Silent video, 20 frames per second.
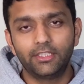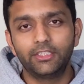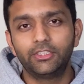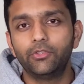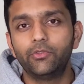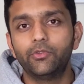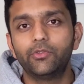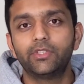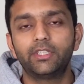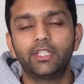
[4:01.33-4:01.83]
this
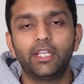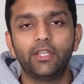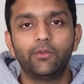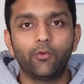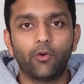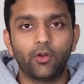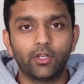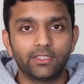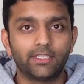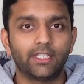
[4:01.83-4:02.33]
university
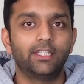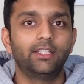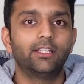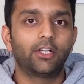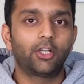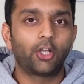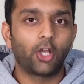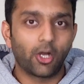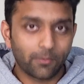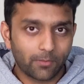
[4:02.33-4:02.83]
was in
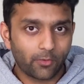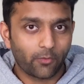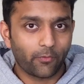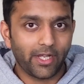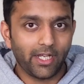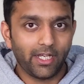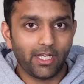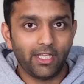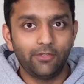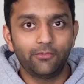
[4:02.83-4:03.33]
the top
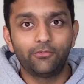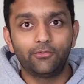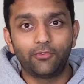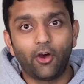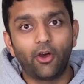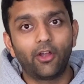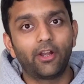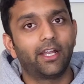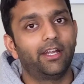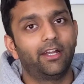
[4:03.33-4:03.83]
20
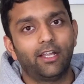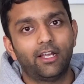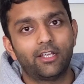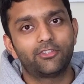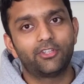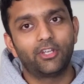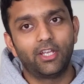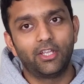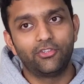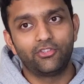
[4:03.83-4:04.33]
for
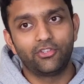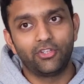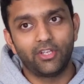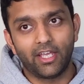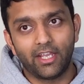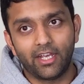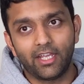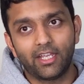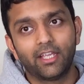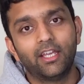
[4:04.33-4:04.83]
industrial
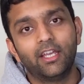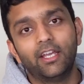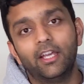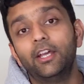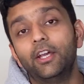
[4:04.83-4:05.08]
engineering,